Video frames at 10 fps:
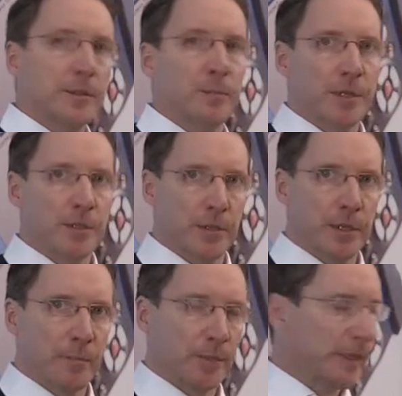depends on
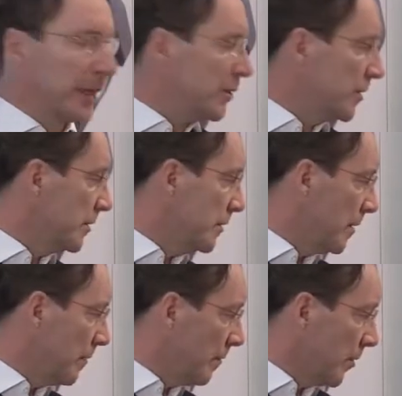the application.
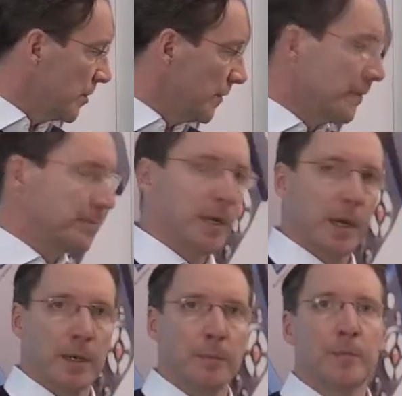Most of the
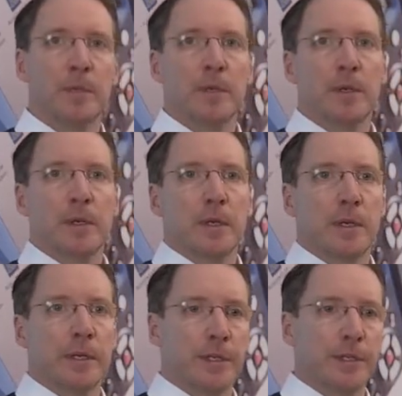time
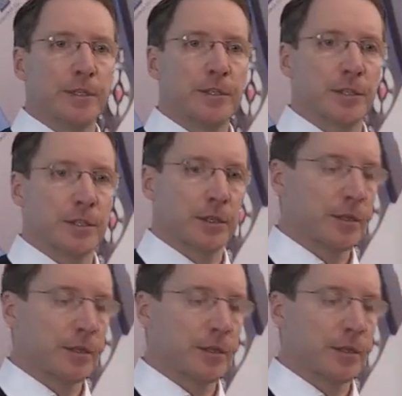it's